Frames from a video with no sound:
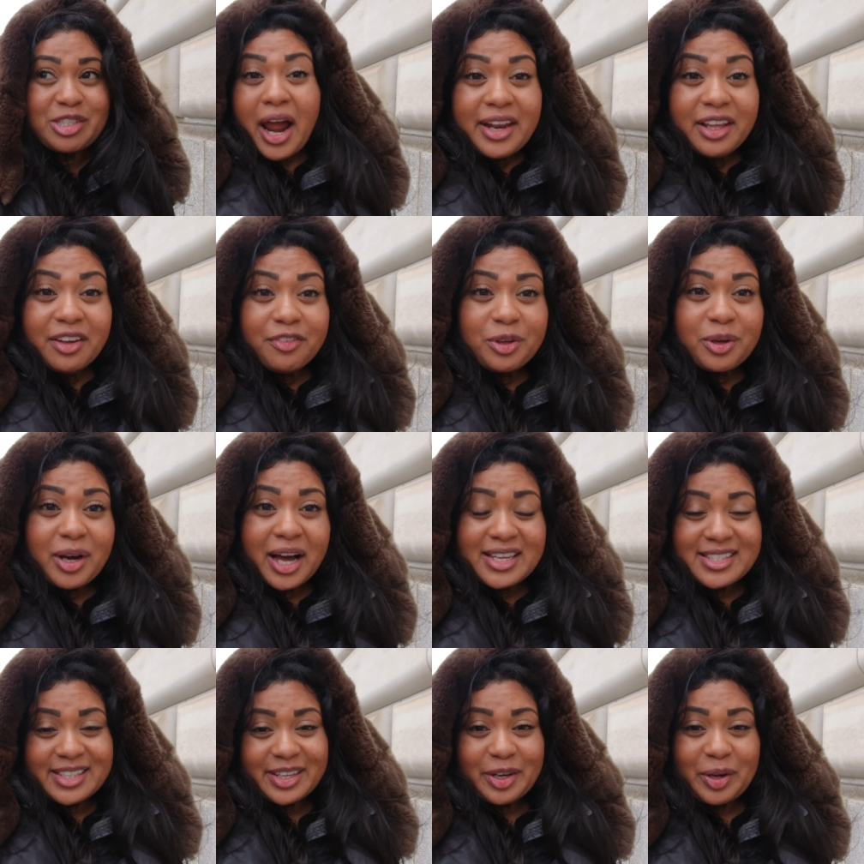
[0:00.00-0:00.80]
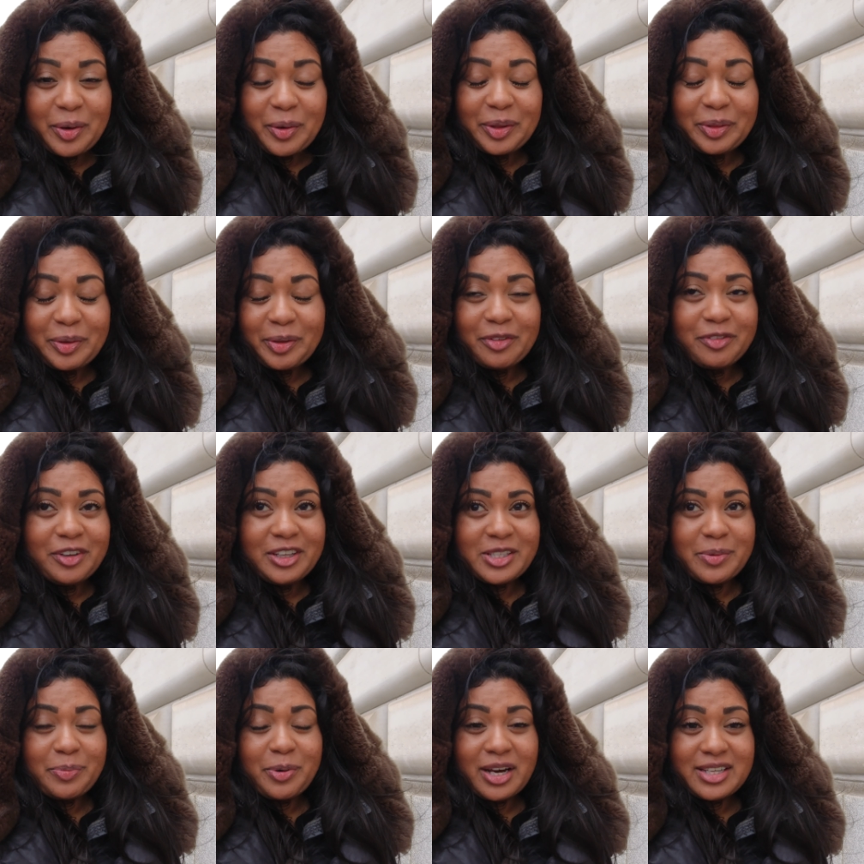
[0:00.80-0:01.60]
For any of you guys that are going through the
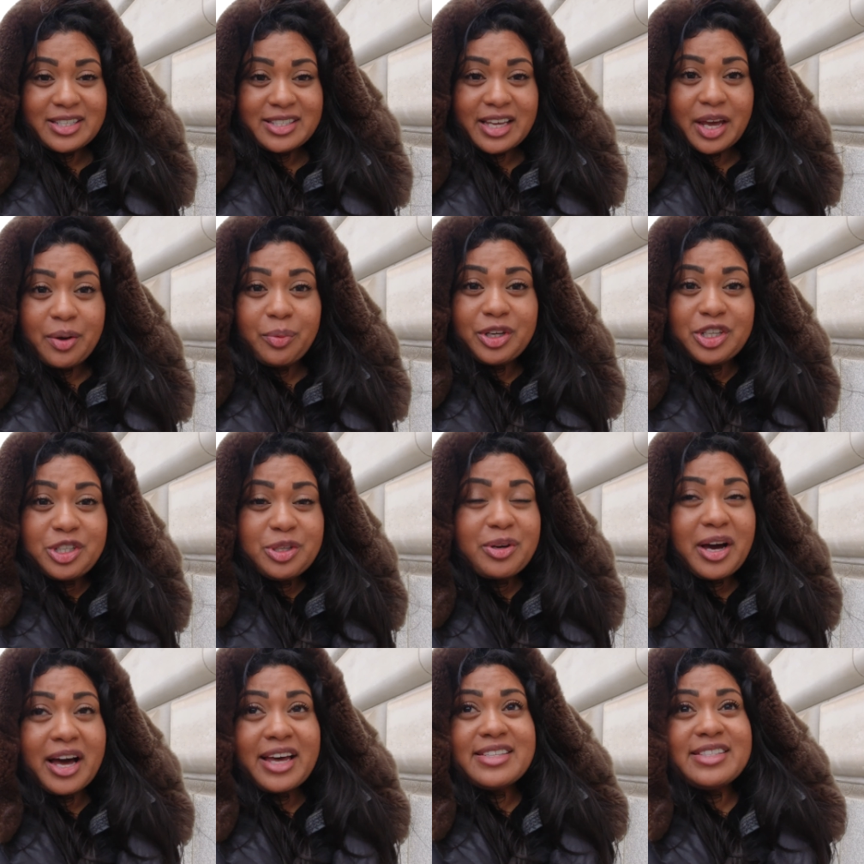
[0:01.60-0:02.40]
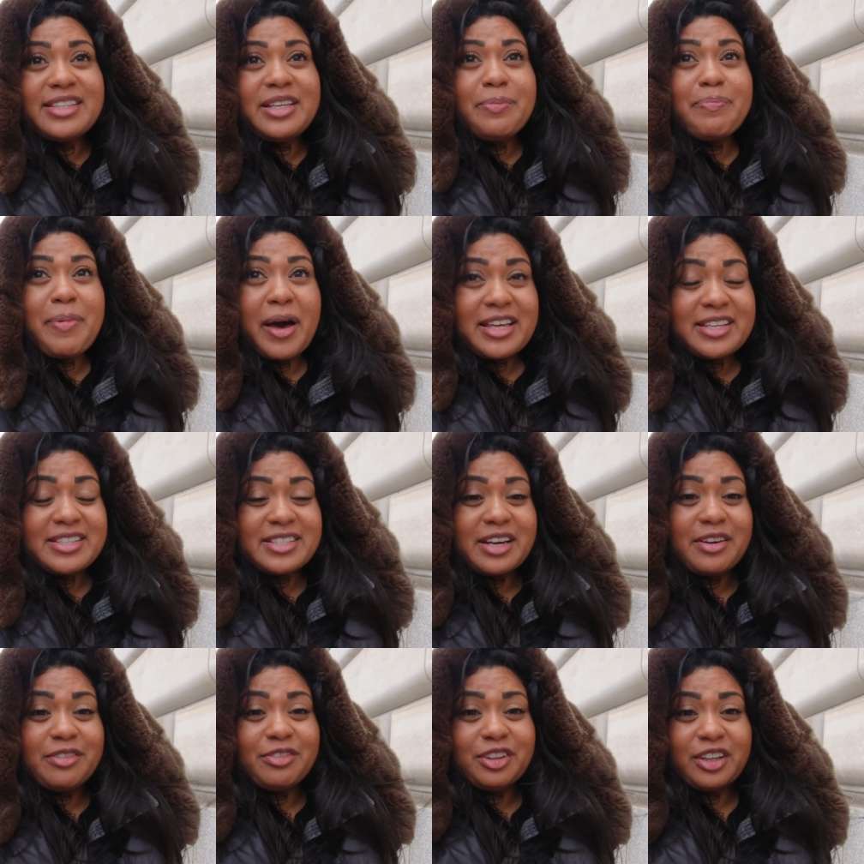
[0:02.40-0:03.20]
visa process, I wish you guys the best
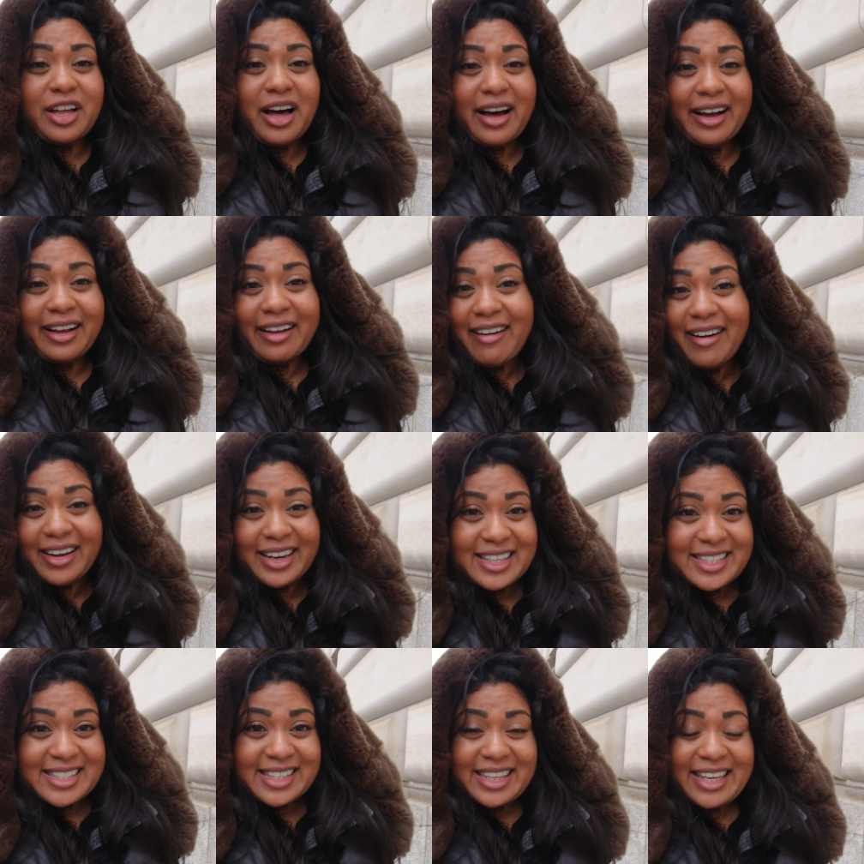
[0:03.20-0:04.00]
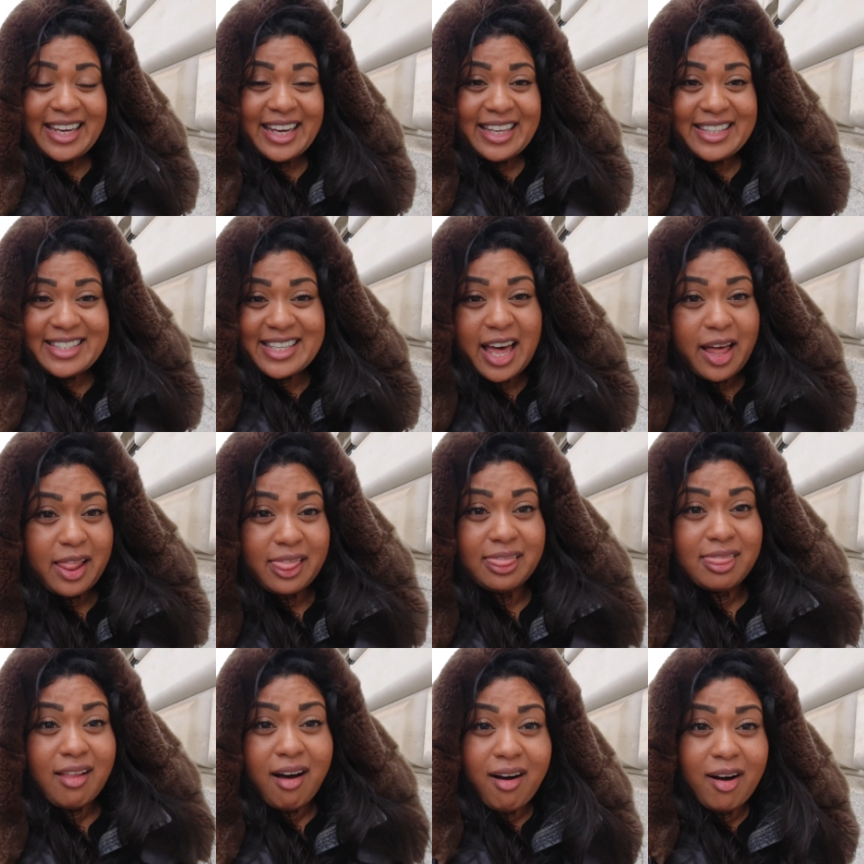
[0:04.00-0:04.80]
of luck. Honestly, it's a
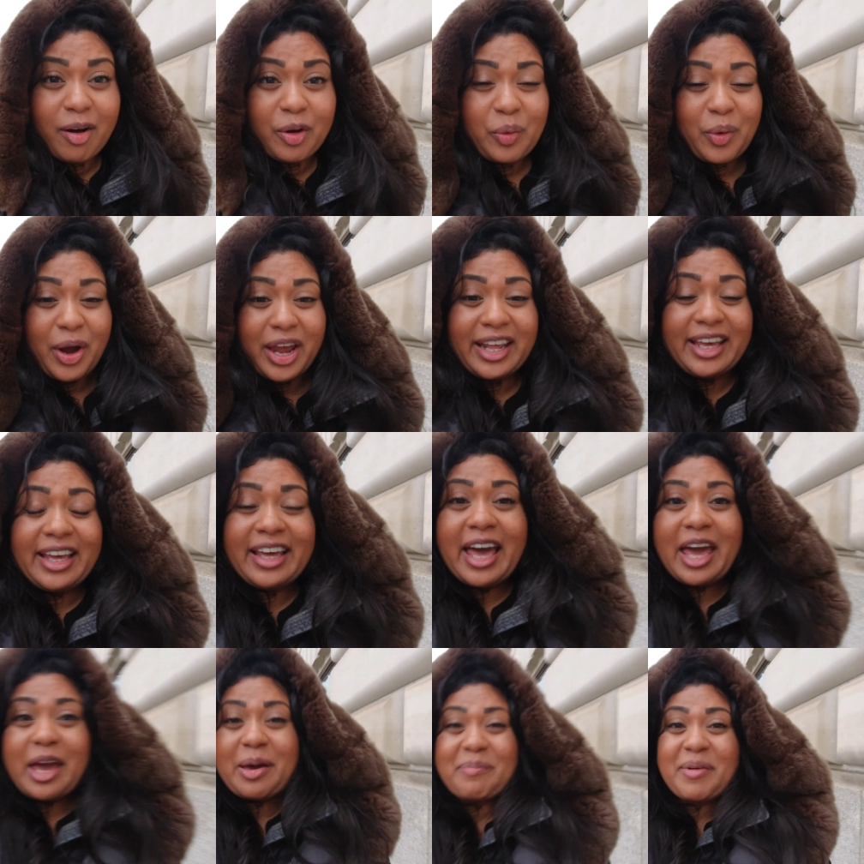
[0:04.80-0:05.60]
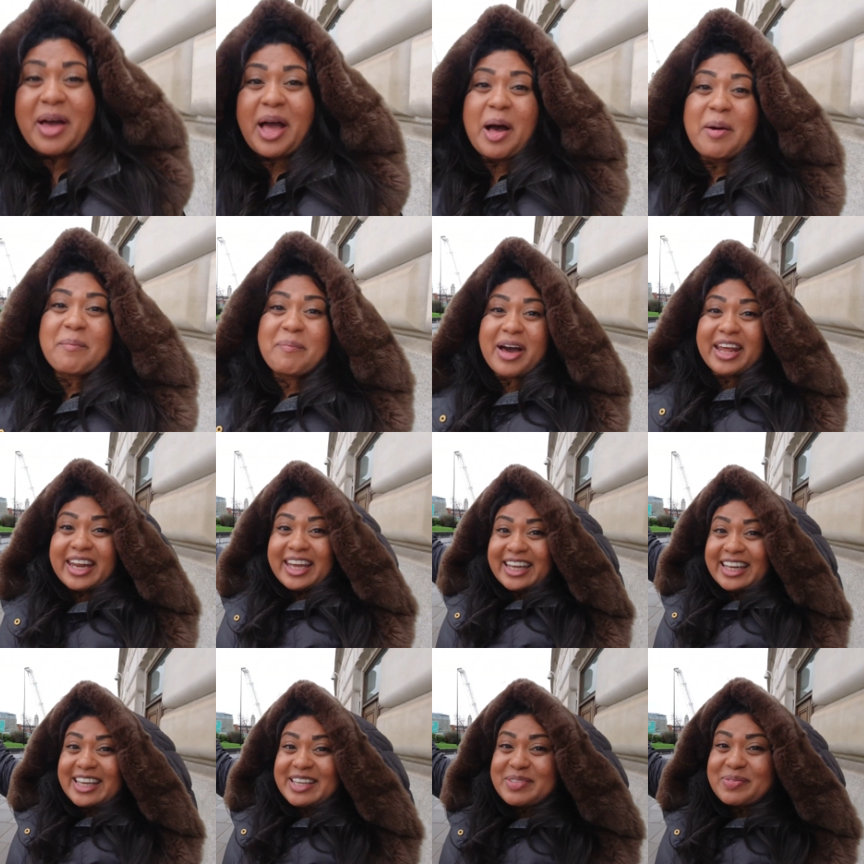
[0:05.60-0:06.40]
long waiting game, but
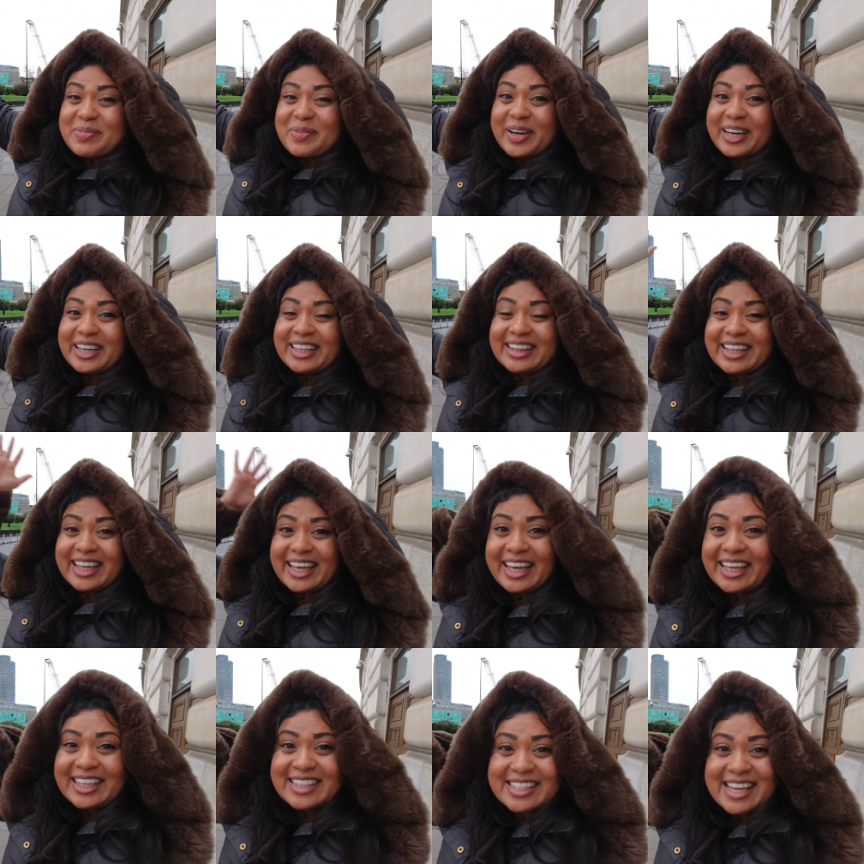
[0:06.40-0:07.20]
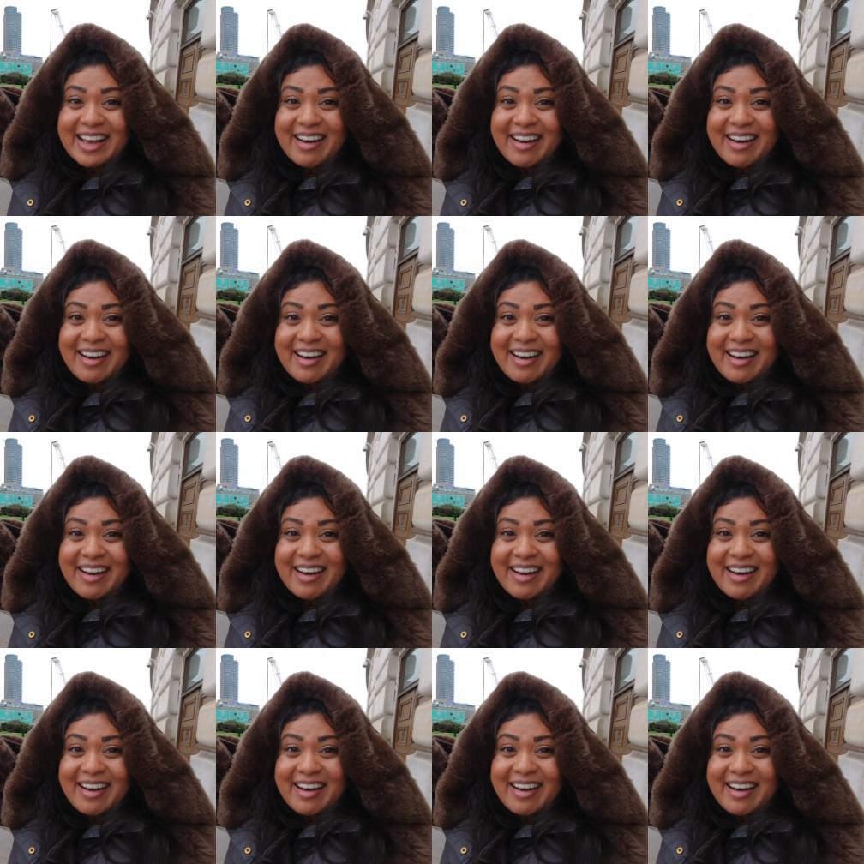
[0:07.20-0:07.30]
it is worth it.